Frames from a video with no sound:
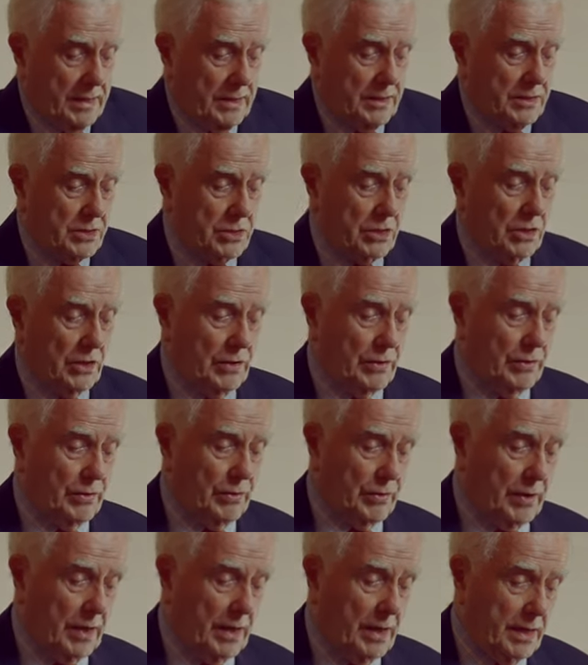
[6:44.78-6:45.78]

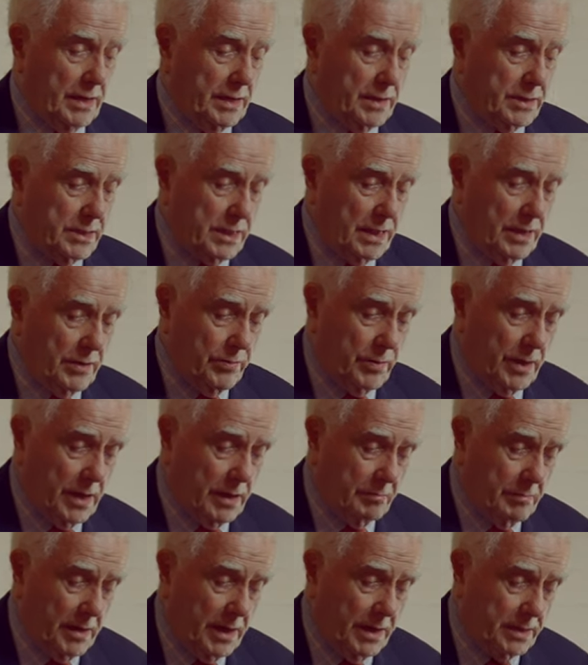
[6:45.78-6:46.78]
So I said,
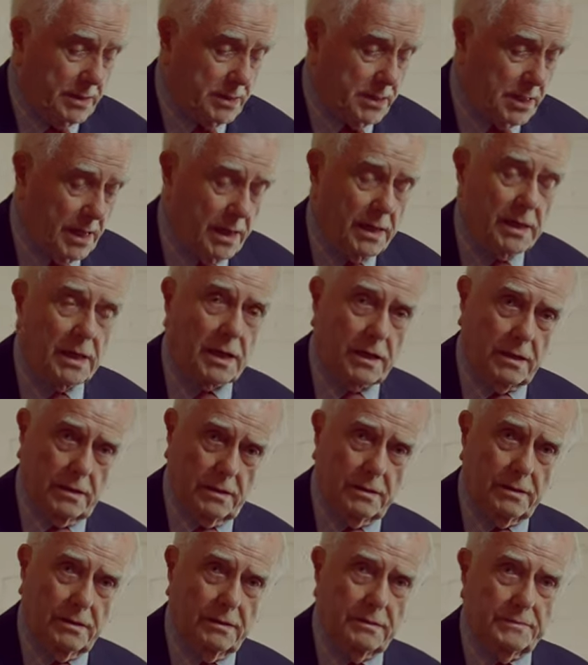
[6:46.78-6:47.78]
"Well, my
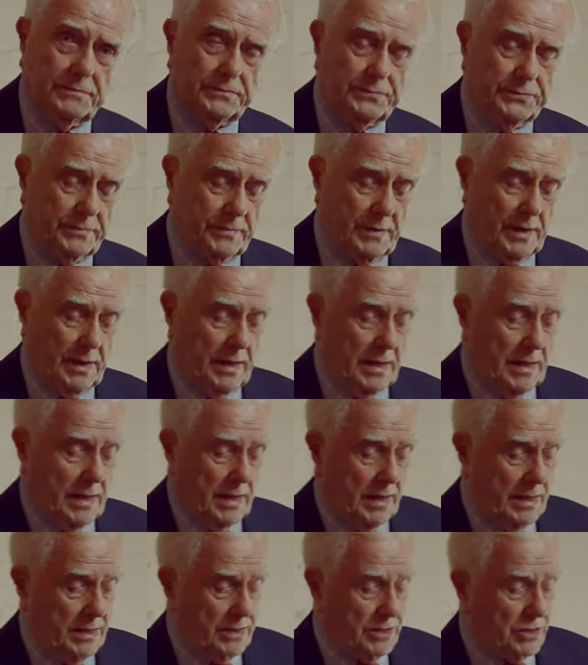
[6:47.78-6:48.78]
title
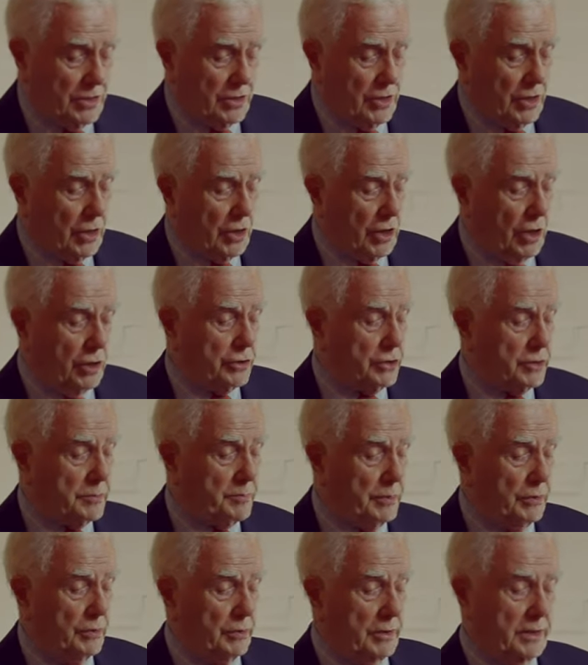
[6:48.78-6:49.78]
is The
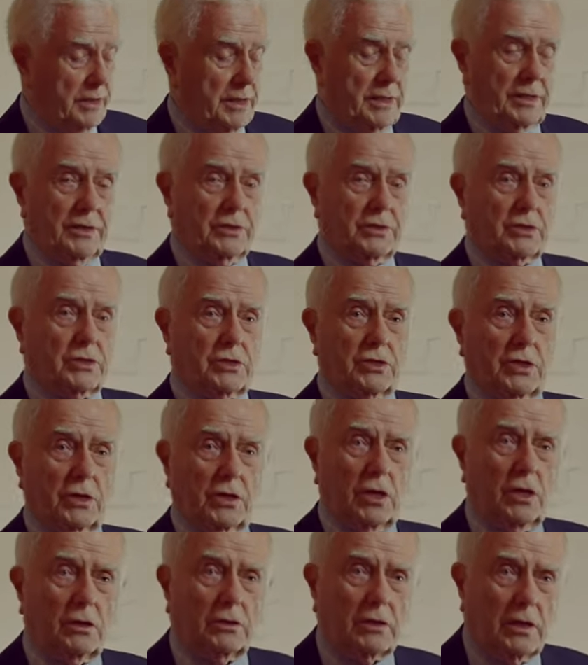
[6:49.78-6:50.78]
Gospel Leads to
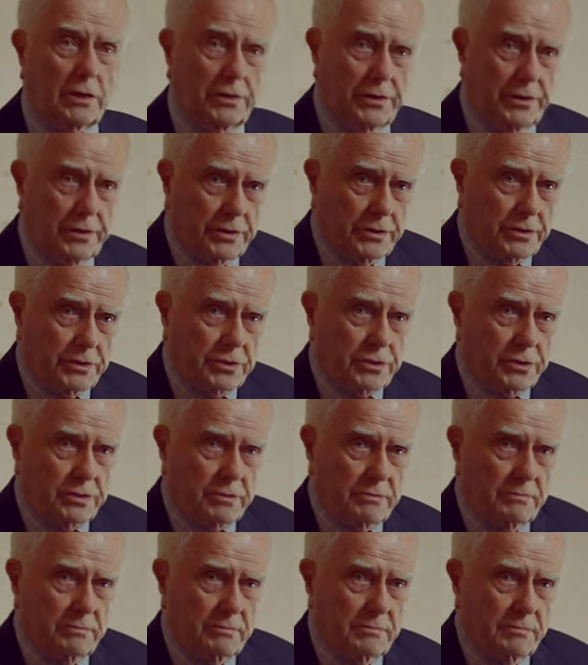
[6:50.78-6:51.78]

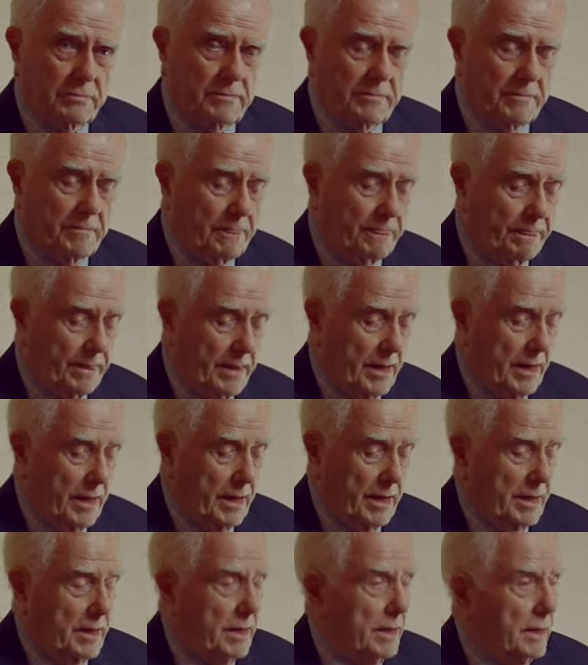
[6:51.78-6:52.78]
Godliness."
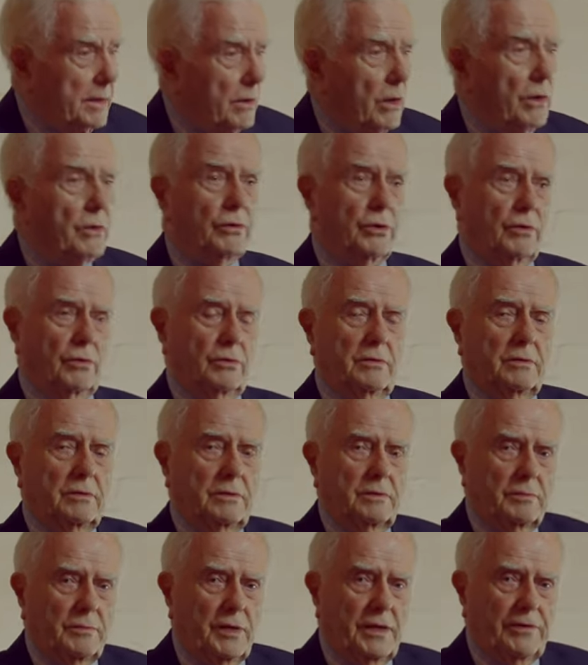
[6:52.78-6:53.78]
"Oh,
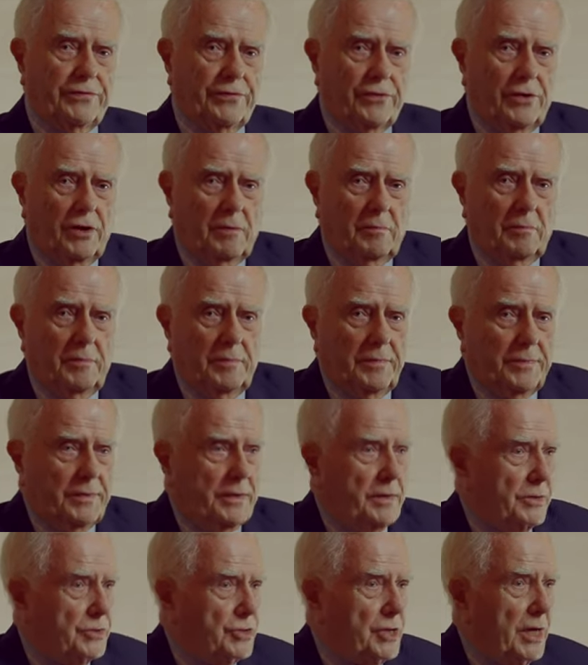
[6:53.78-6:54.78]
where from?"
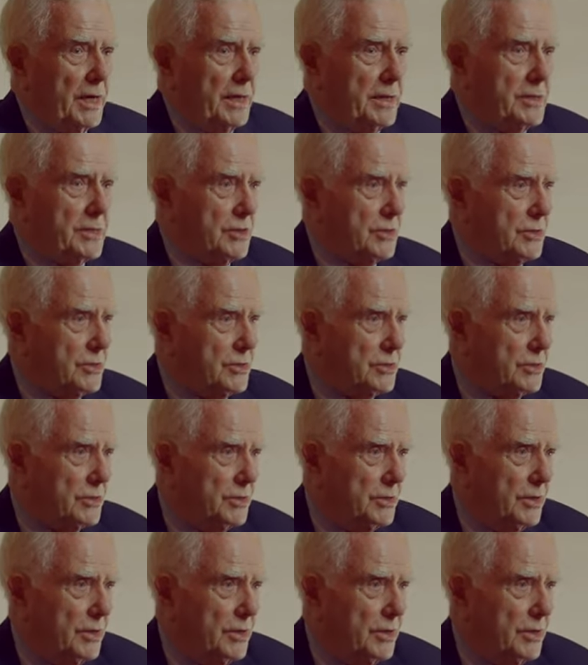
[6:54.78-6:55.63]
"Titus."